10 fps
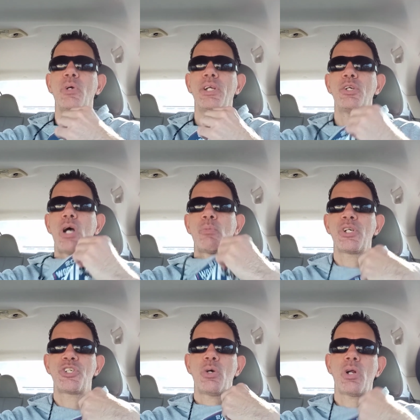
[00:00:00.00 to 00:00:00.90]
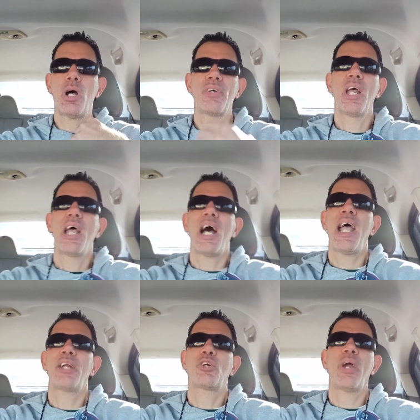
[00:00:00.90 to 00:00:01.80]
I had a great stream
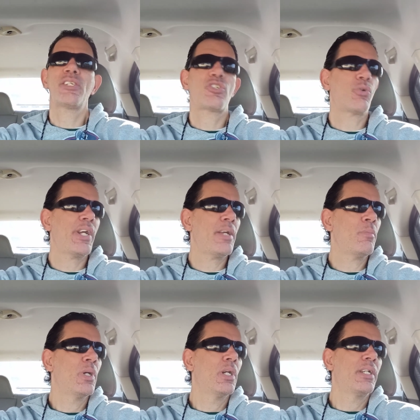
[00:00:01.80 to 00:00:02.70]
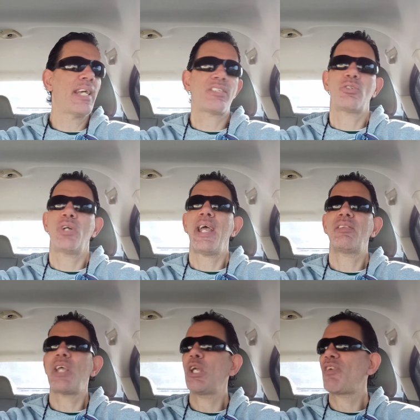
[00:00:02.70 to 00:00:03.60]
yesterday. Thank you for everybody who showed up. It
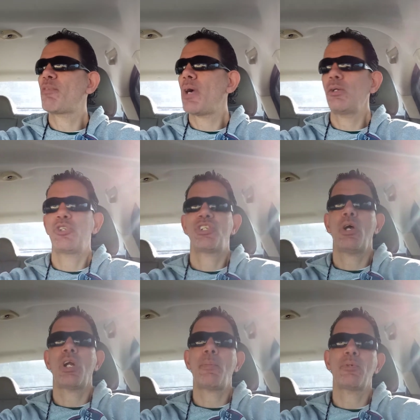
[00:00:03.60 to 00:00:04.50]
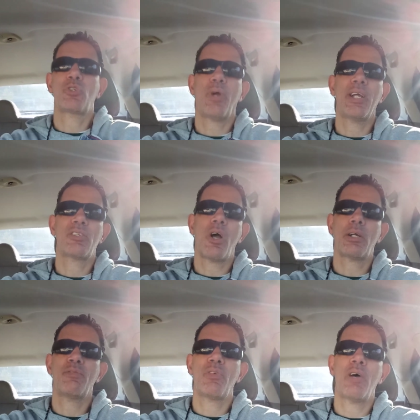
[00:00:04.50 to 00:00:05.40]
was great talking uh, Falcons football
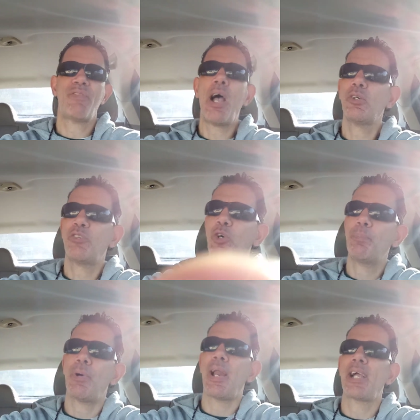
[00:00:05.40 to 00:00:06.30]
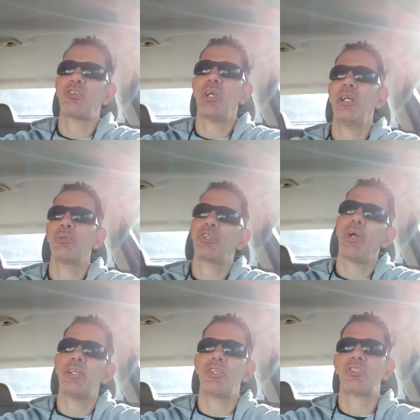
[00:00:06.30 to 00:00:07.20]
actually, and it was great just talking football and
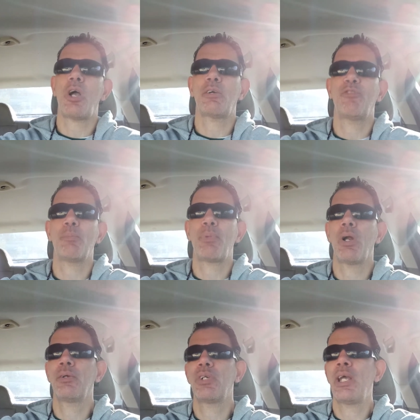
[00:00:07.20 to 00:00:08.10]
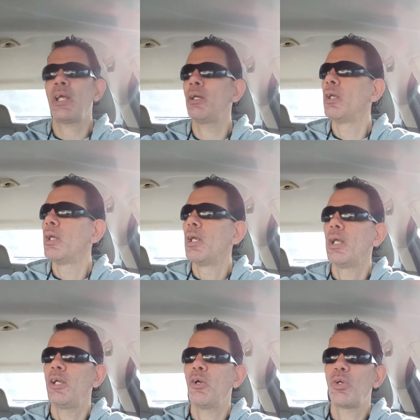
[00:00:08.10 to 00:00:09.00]
and you know kind of getting back
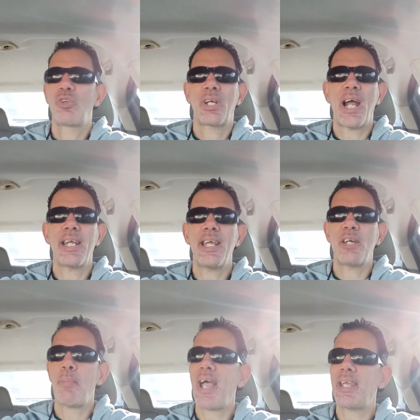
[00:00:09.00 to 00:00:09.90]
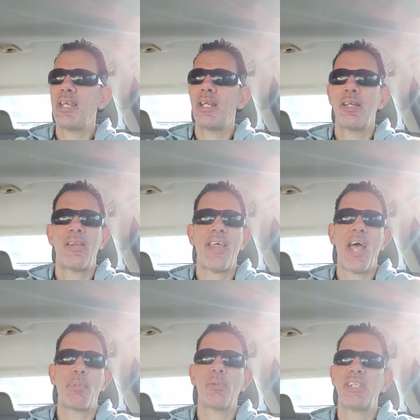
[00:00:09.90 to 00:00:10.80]
into that. But I'm gonna tell you something. There was a
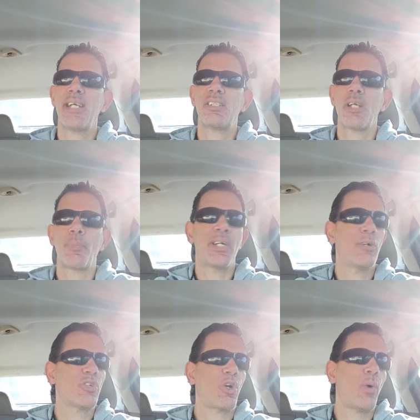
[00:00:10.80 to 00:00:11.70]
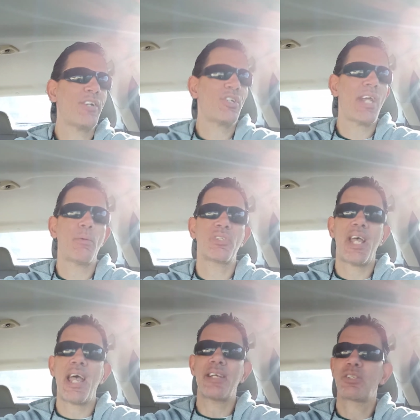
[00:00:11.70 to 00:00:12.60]
question that was asked so, uh,
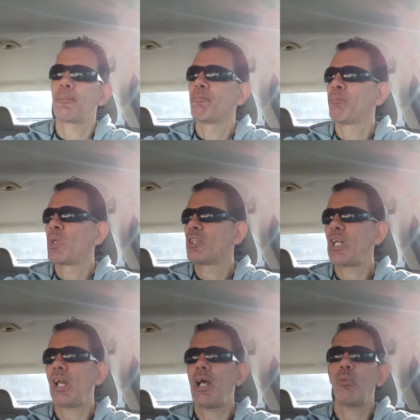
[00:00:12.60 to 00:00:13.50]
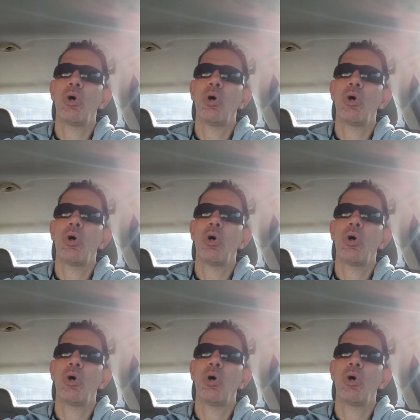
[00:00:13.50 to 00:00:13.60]
well, a statement actually.